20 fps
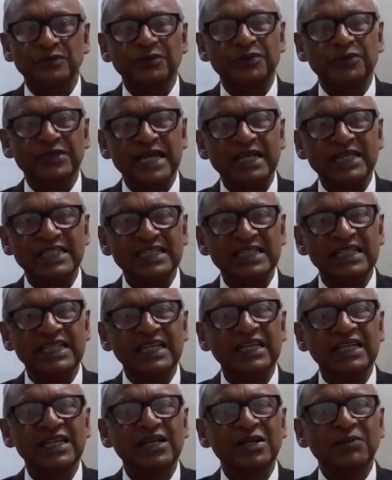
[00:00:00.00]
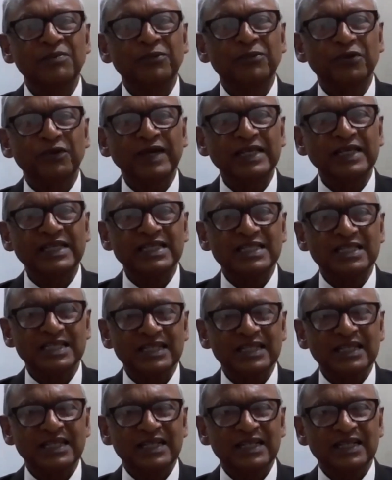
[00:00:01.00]
which actually provides
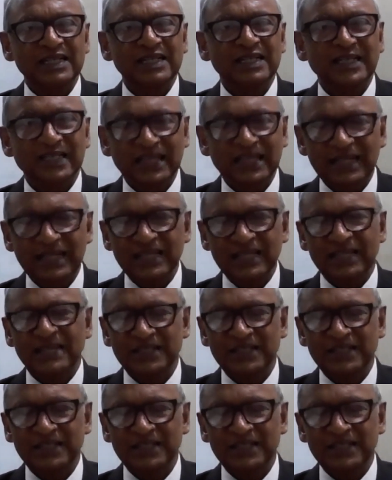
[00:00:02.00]
a